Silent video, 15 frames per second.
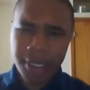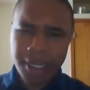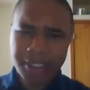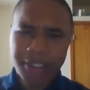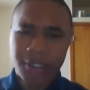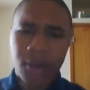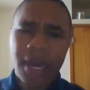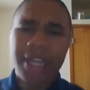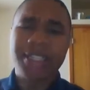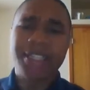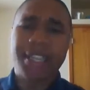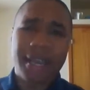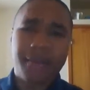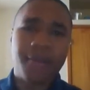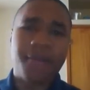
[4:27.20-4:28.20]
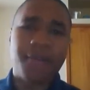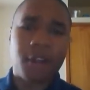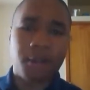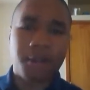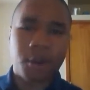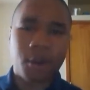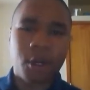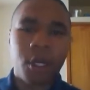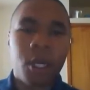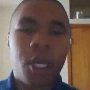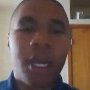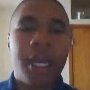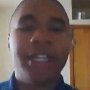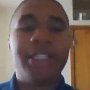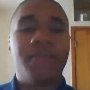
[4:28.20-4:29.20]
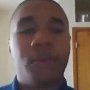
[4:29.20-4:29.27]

And so as a game developer, it's